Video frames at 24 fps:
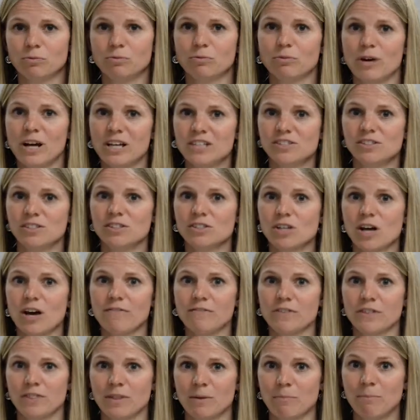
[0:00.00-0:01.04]
Rest is
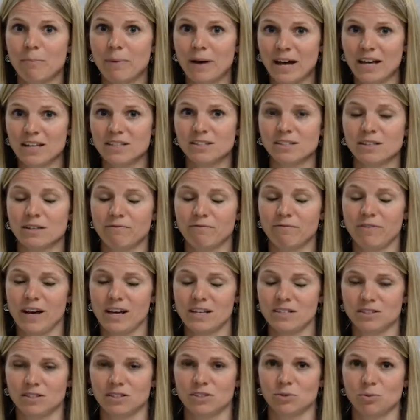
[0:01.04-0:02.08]
often the best and
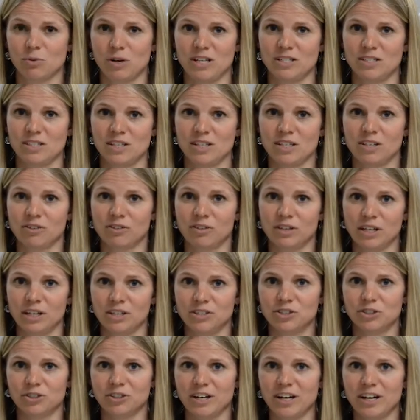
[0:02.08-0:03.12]
fastest way to heal an
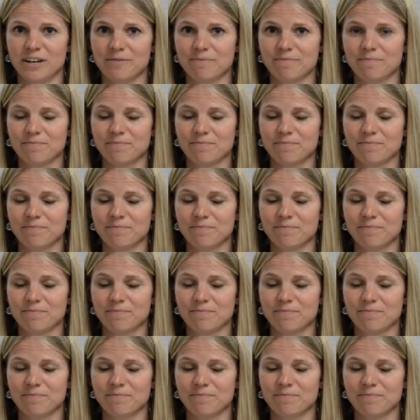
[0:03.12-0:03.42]
injury.